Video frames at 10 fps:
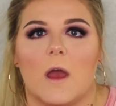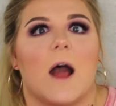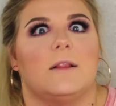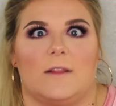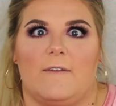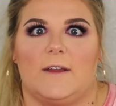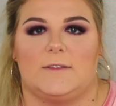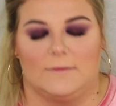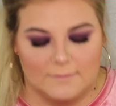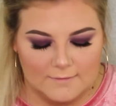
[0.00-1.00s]
I love
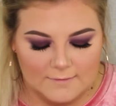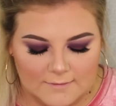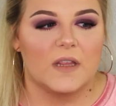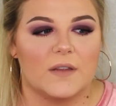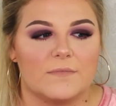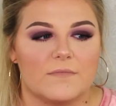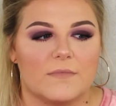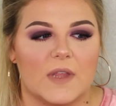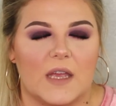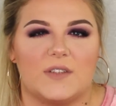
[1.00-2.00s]
it.
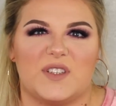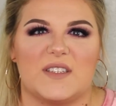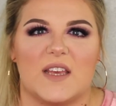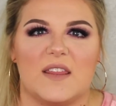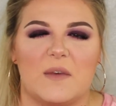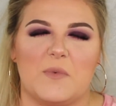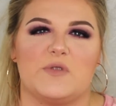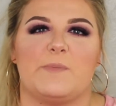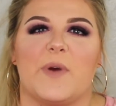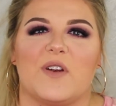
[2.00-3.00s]
It's just like the
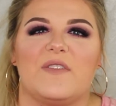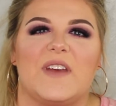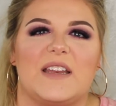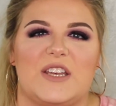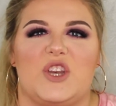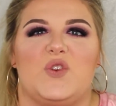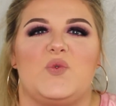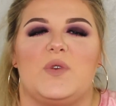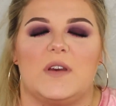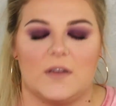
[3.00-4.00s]
most perfect
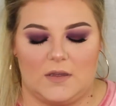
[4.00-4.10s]
nude.